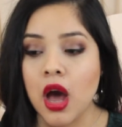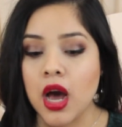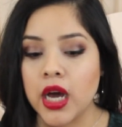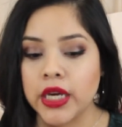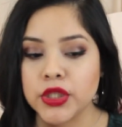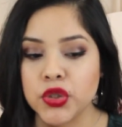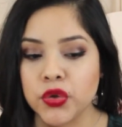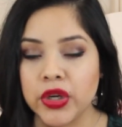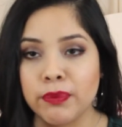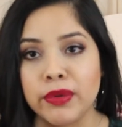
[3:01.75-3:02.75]
uh,
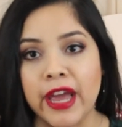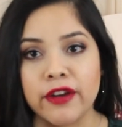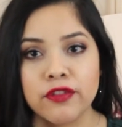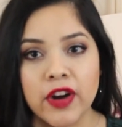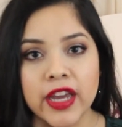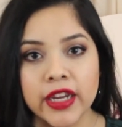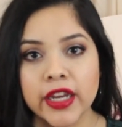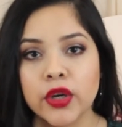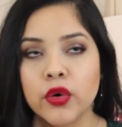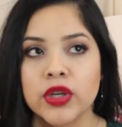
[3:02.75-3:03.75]
during Black
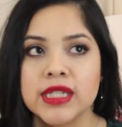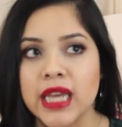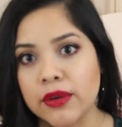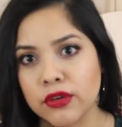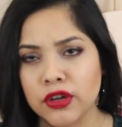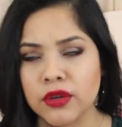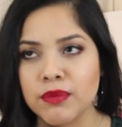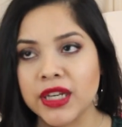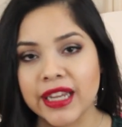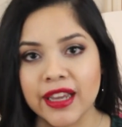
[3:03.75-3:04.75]
Friday or Cyber
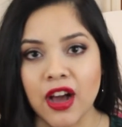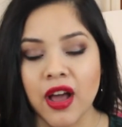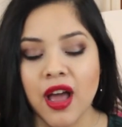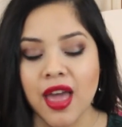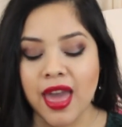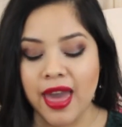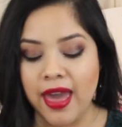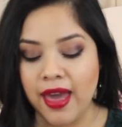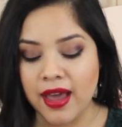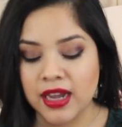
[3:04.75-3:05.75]
Monday.
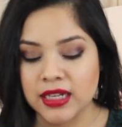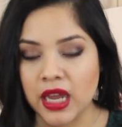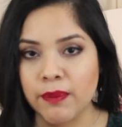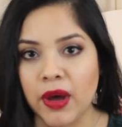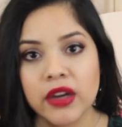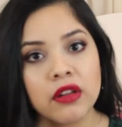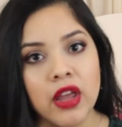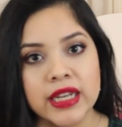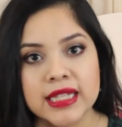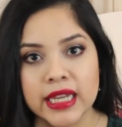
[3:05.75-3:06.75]
And I bought a
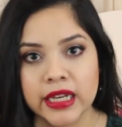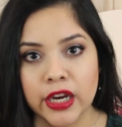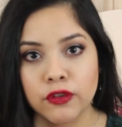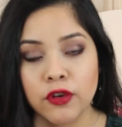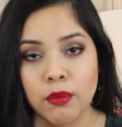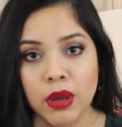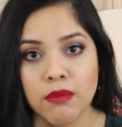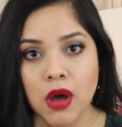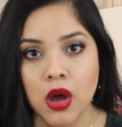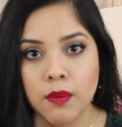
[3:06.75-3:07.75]
lot of skincare for my
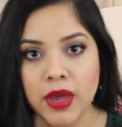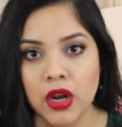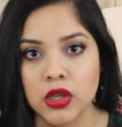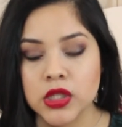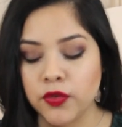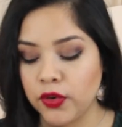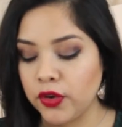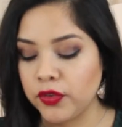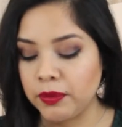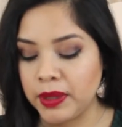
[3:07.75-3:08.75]
mom and also for
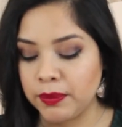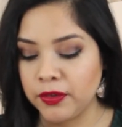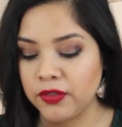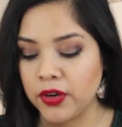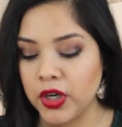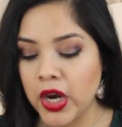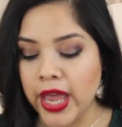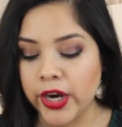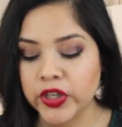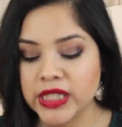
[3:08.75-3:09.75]
a few people for
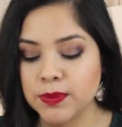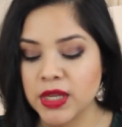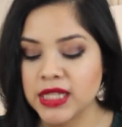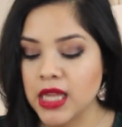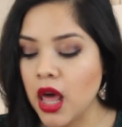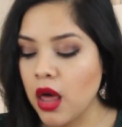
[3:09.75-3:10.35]
Christmas.